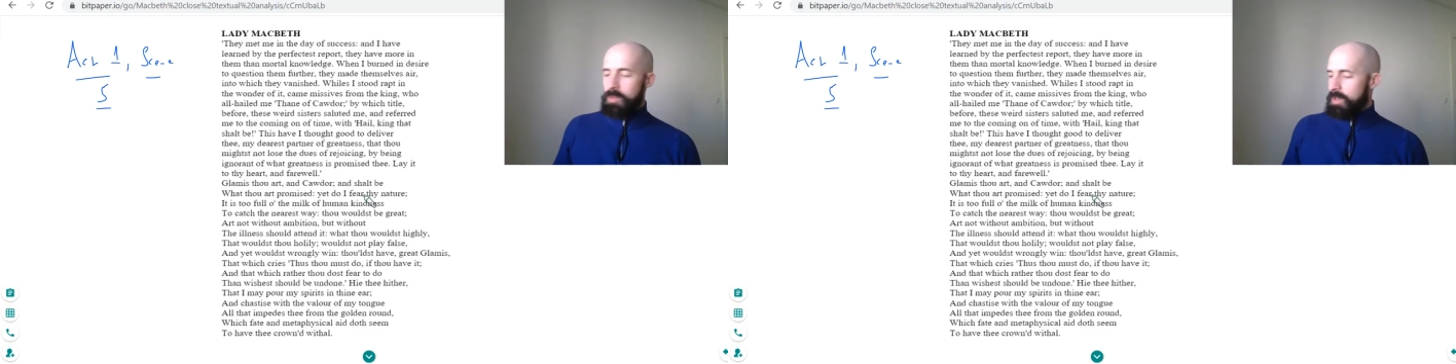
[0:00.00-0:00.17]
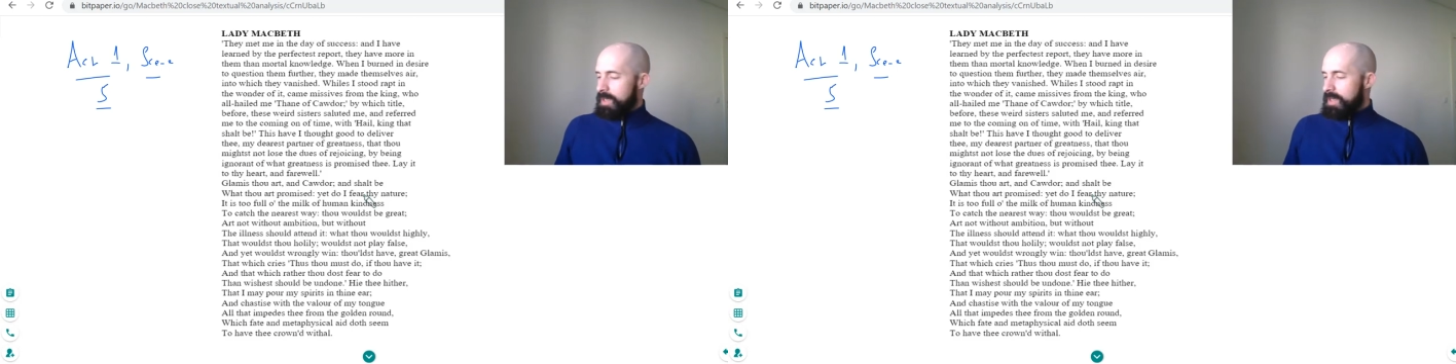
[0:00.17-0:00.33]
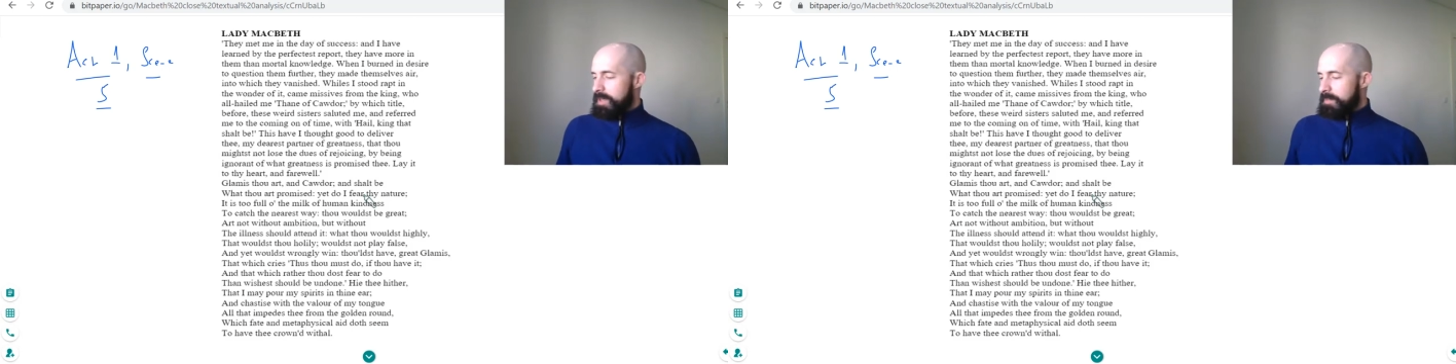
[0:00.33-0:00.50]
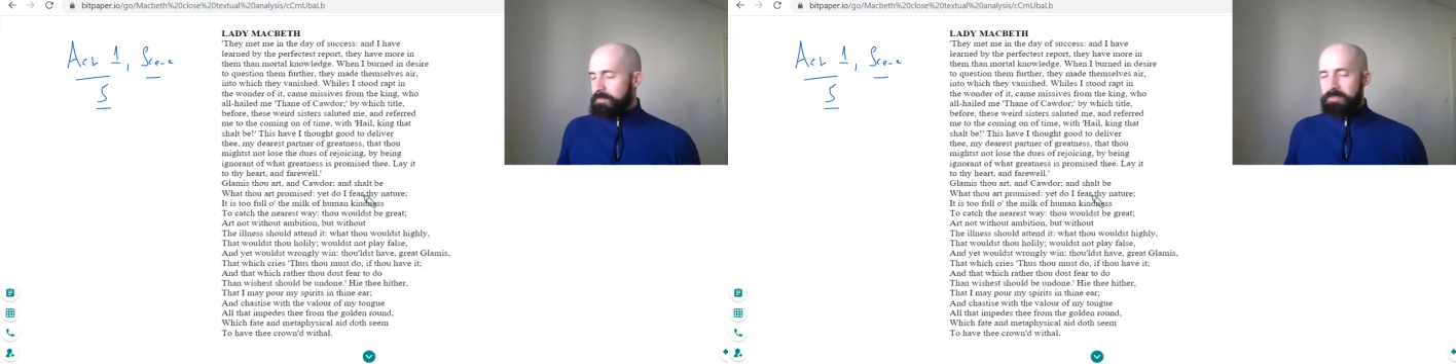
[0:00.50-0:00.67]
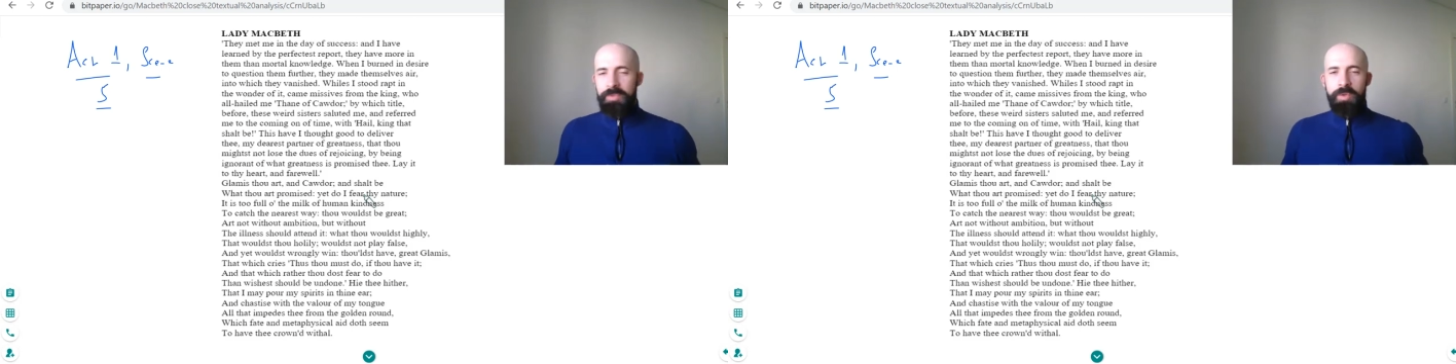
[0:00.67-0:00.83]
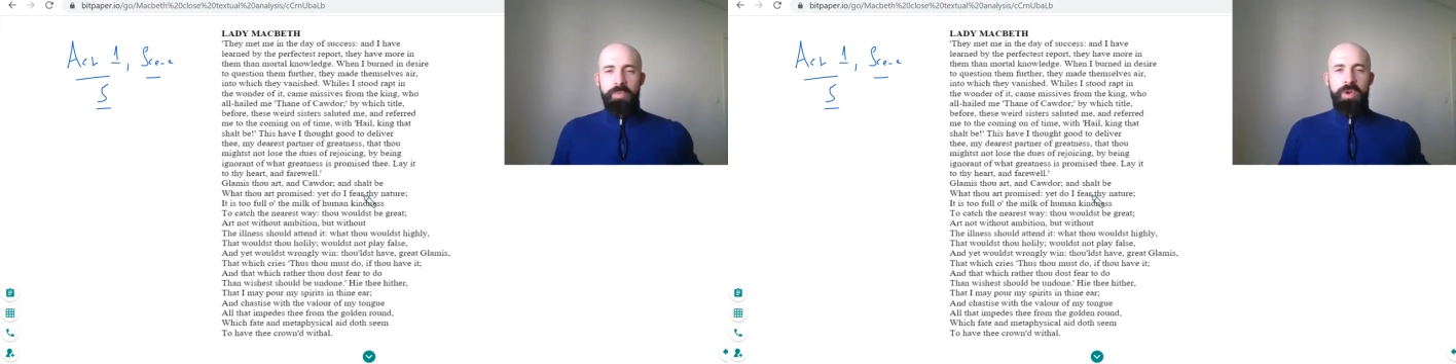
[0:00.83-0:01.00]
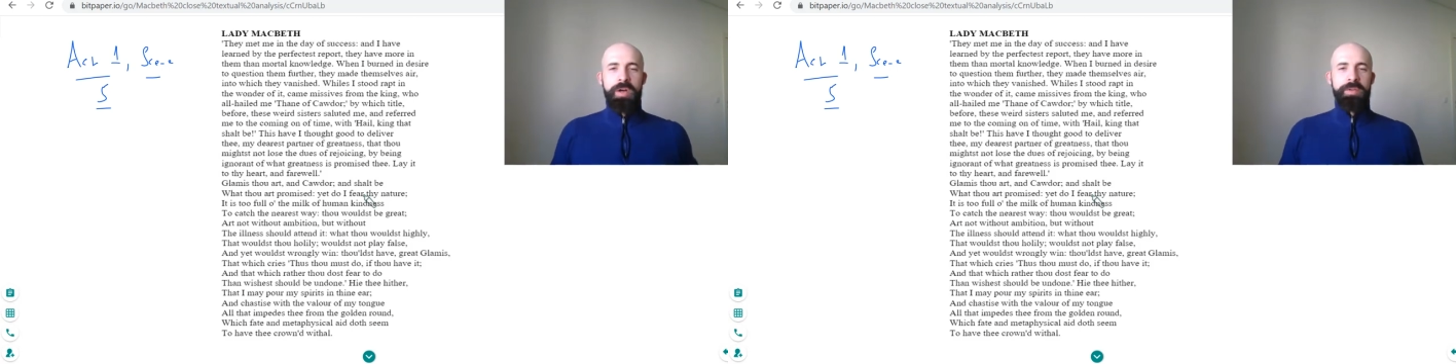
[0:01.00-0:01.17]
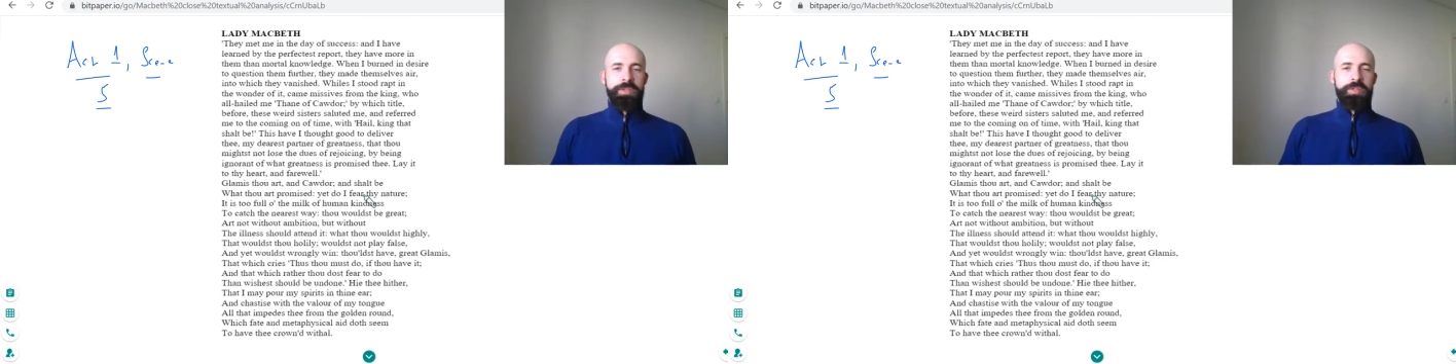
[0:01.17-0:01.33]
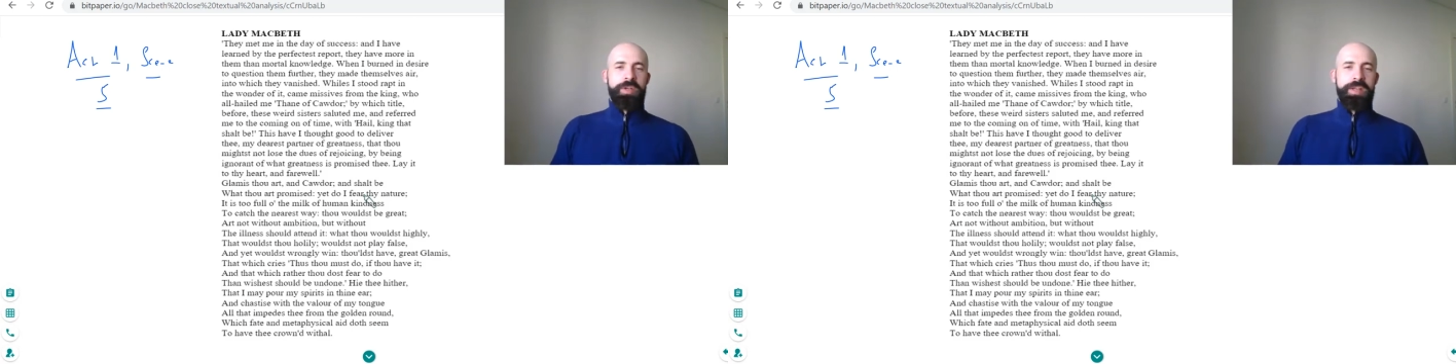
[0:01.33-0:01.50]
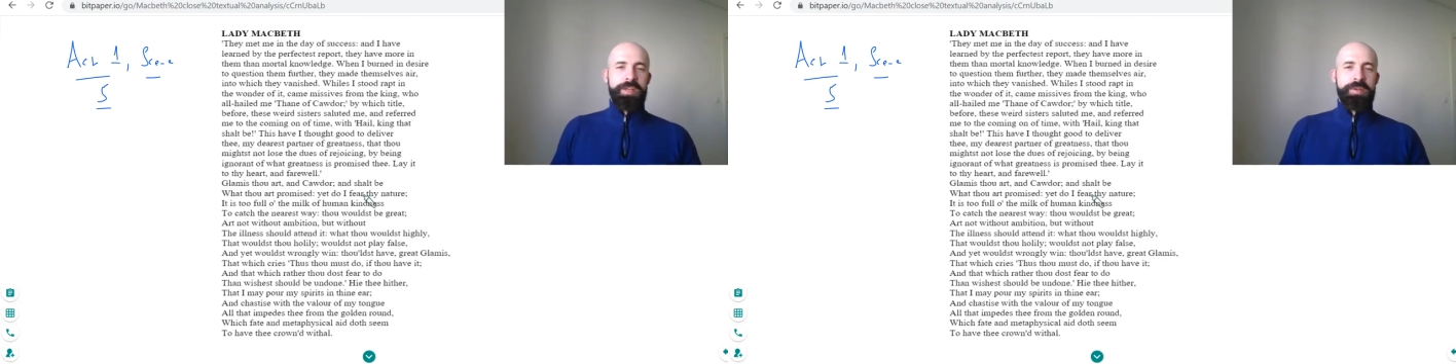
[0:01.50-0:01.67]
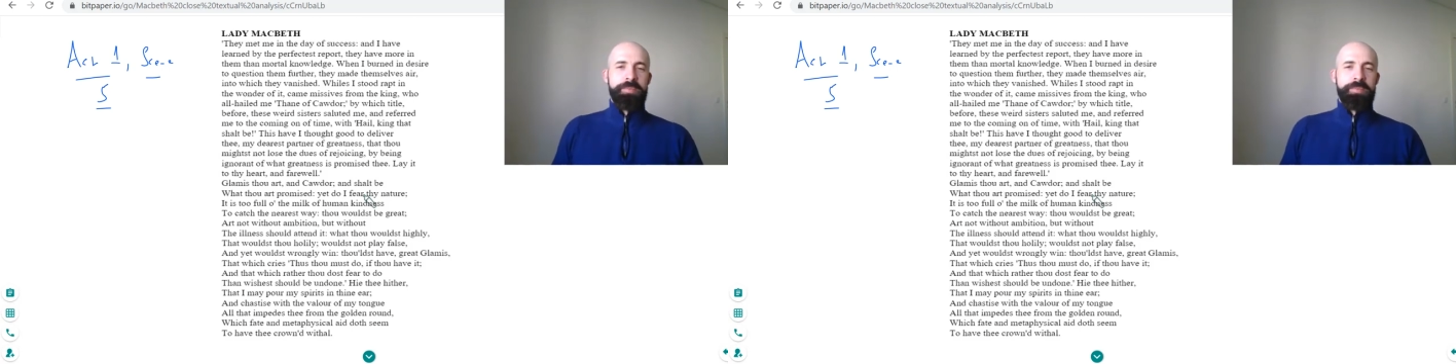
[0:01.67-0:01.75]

a rather trained